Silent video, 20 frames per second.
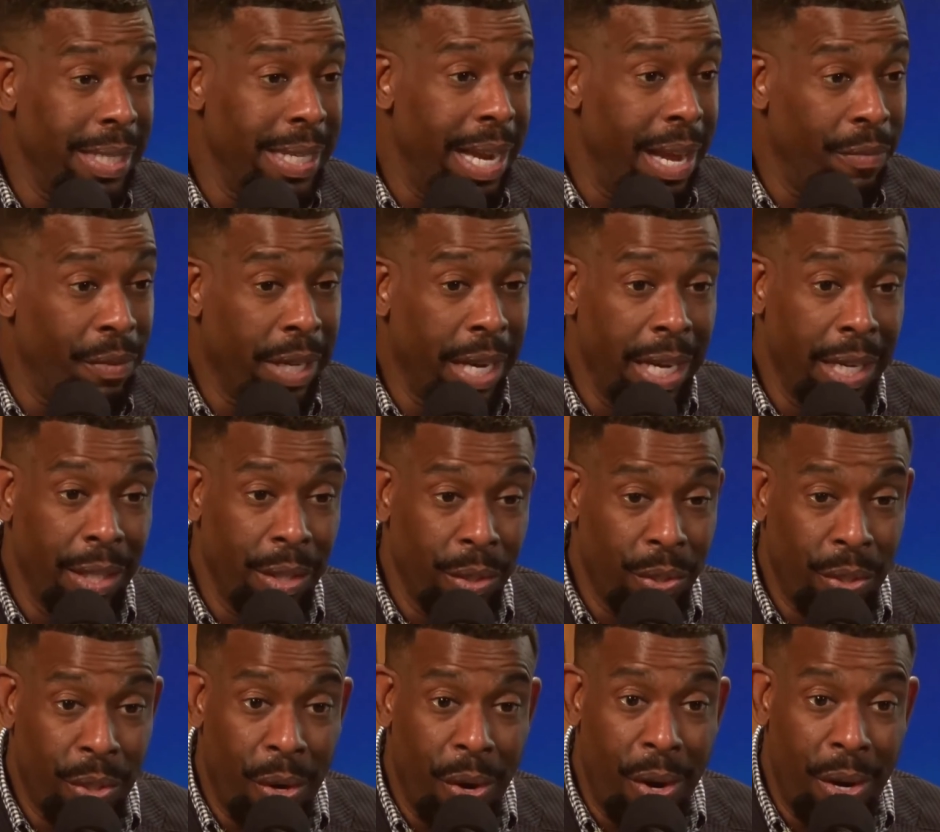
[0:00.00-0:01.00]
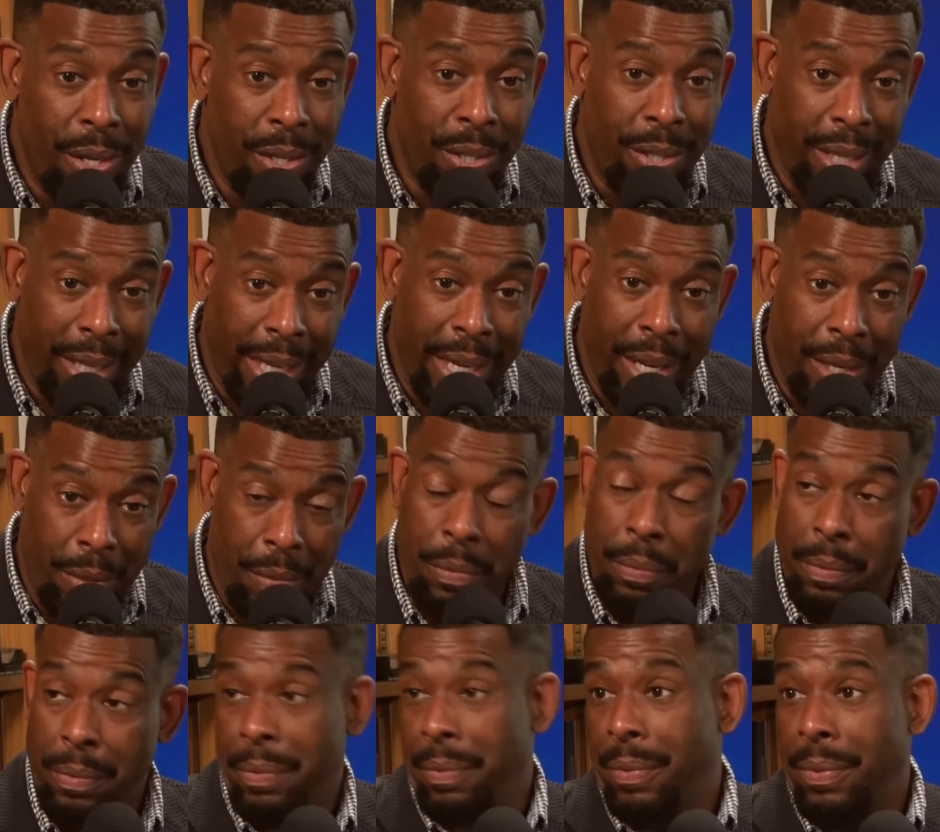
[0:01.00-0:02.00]
navigating the stars to get
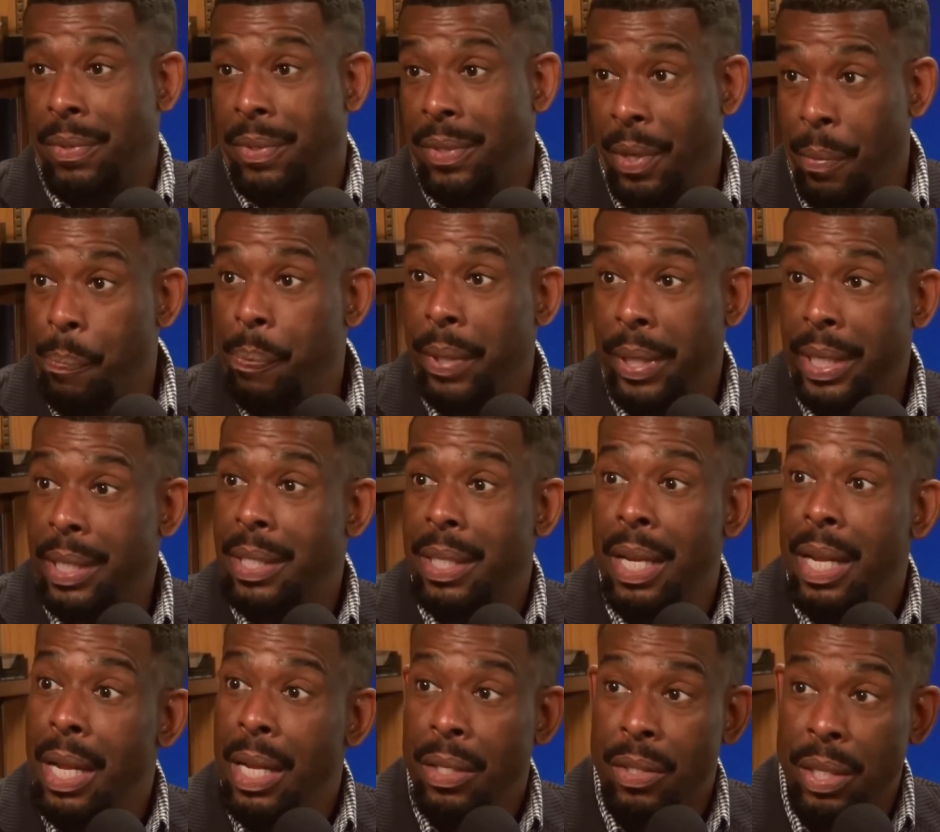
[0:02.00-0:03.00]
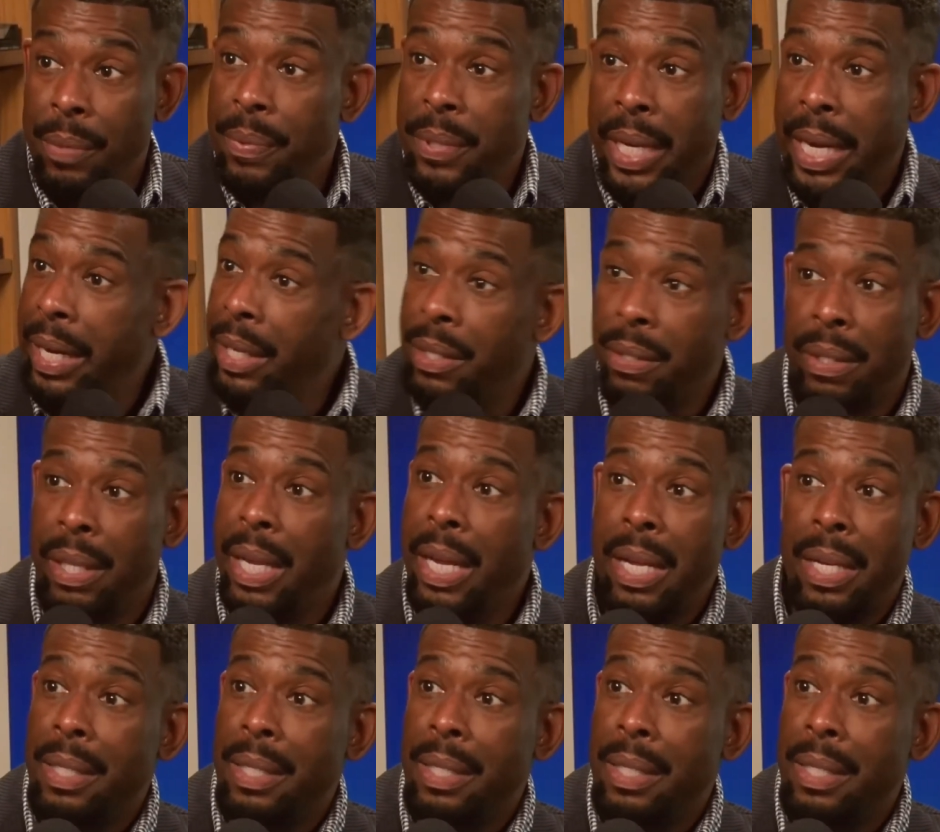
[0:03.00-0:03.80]
someplace. Chimps can't do that.